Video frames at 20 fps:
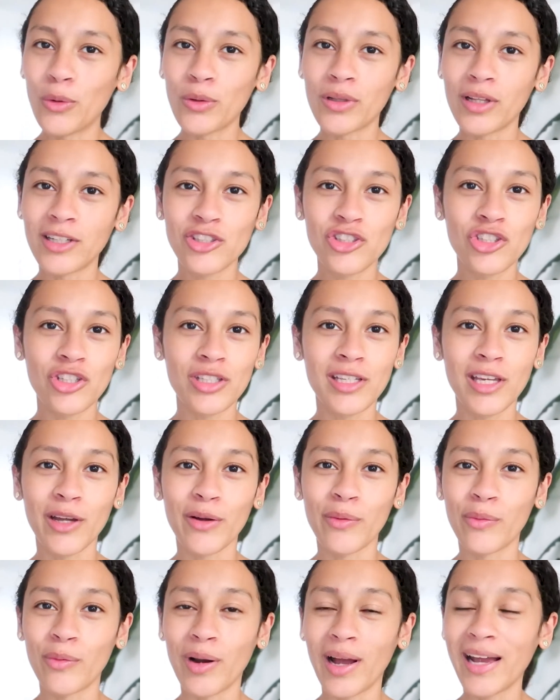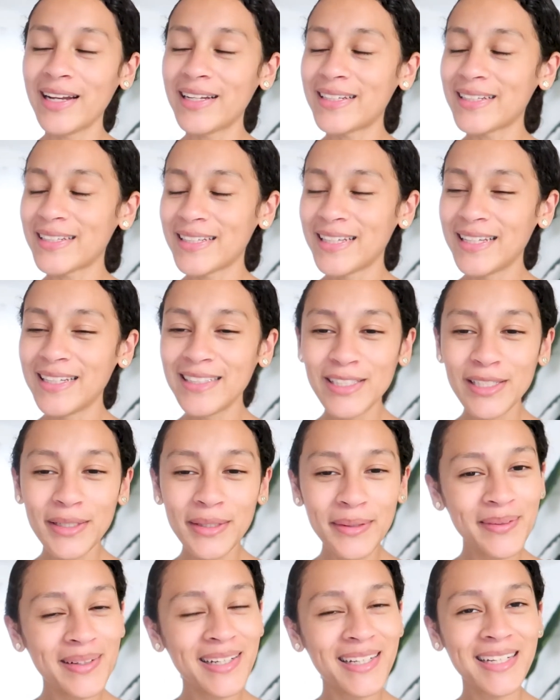let's just get right
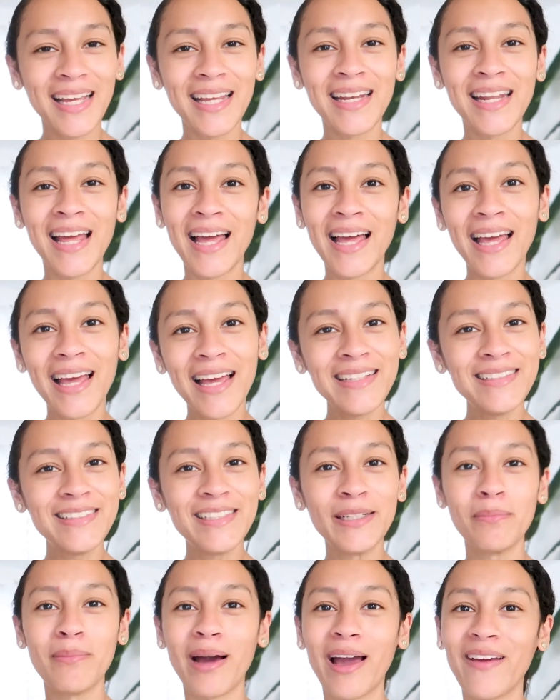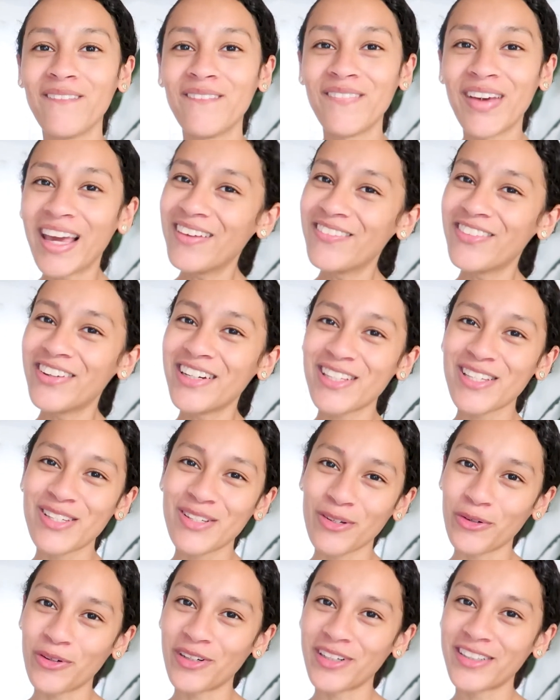into it and head to my favorite
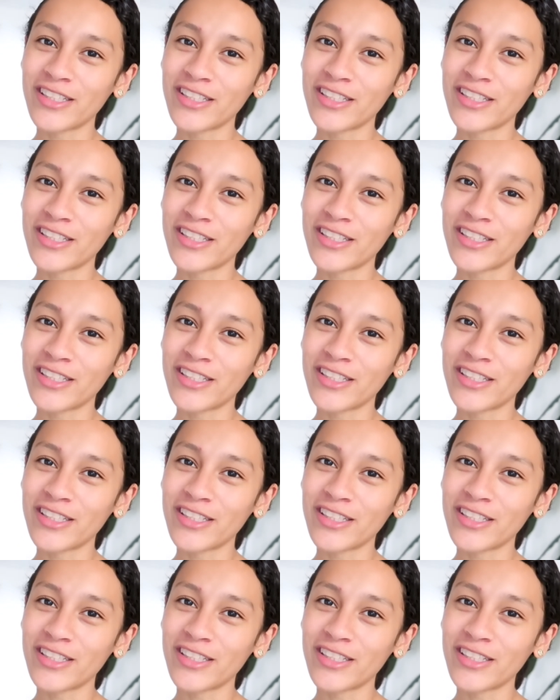store,